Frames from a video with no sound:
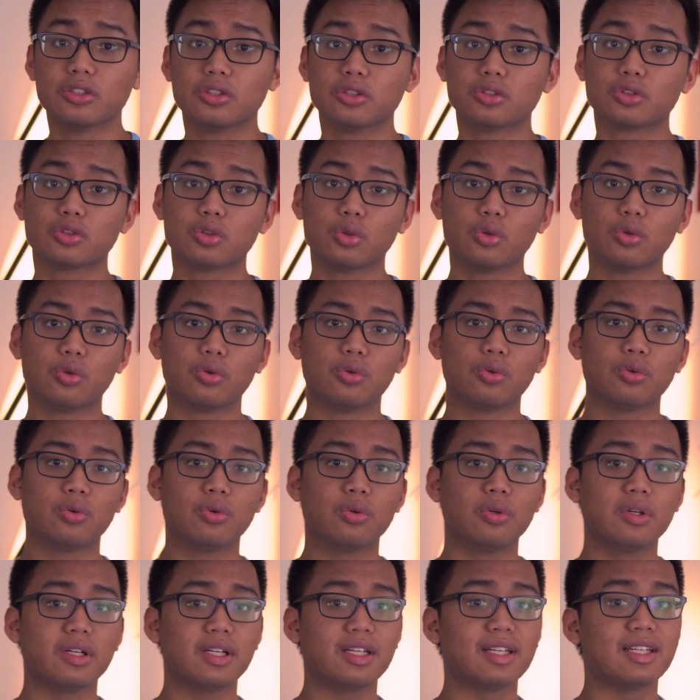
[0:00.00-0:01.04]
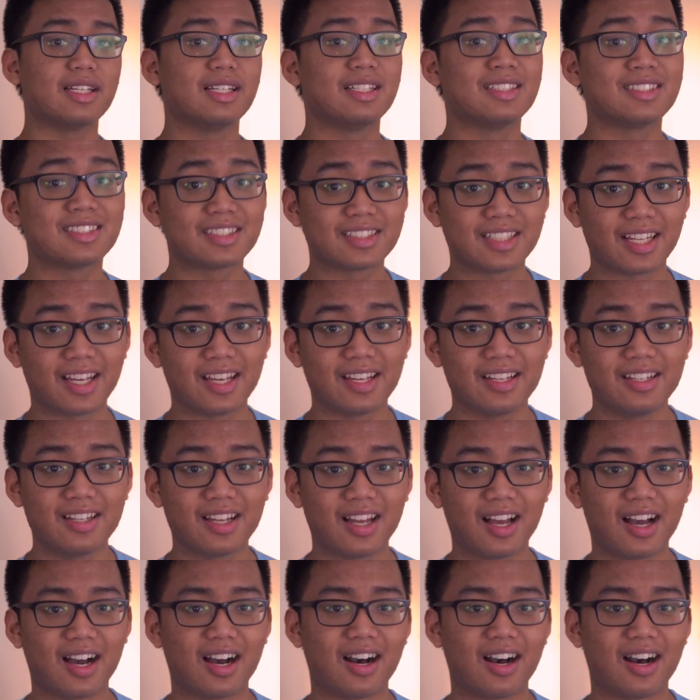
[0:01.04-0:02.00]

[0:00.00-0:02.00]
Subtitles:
So, instead,